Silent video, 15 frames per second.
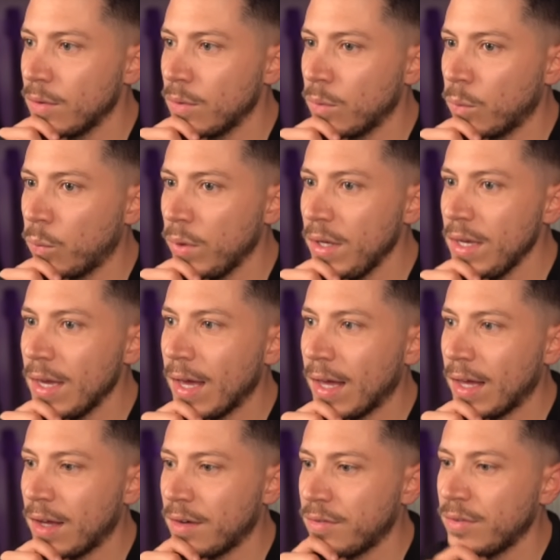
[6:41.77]
we
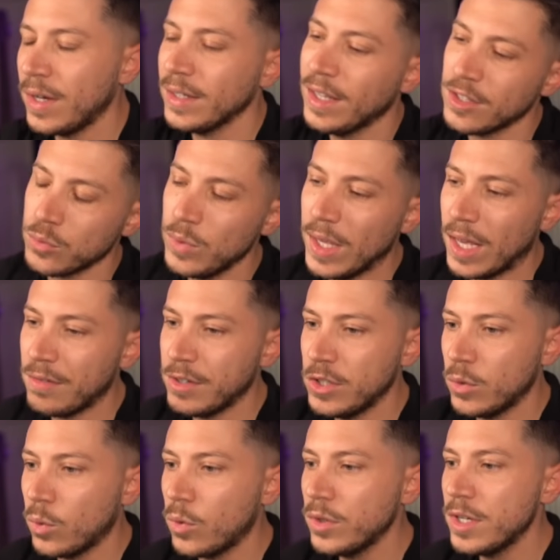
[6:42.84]
have, I guess we have an
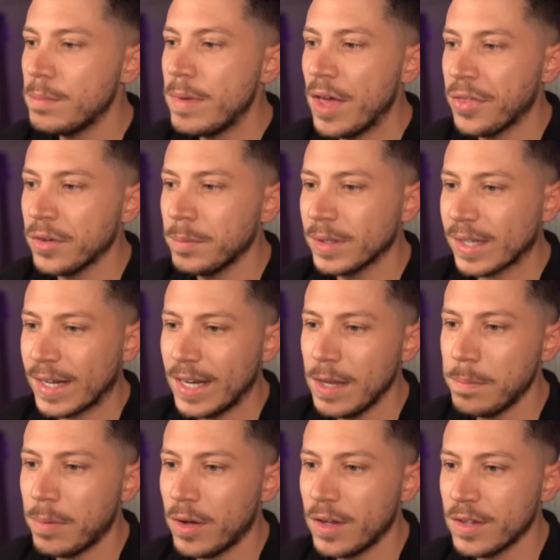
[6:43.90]
order method, but can I
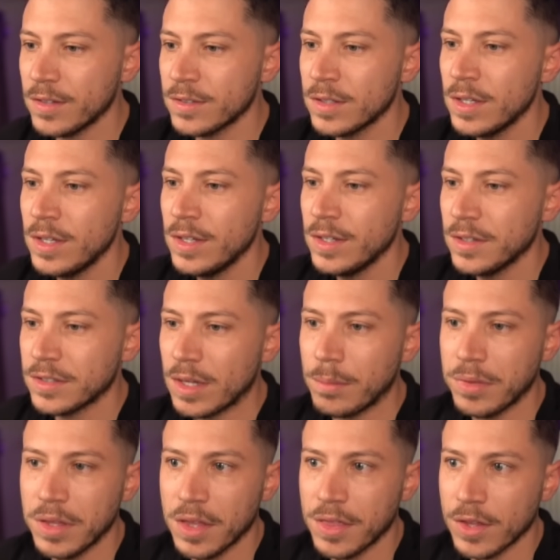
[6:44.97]
pass
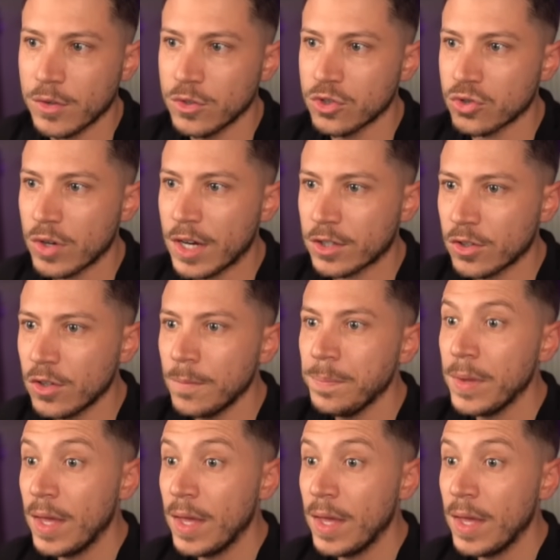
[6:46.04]
something in the constructor?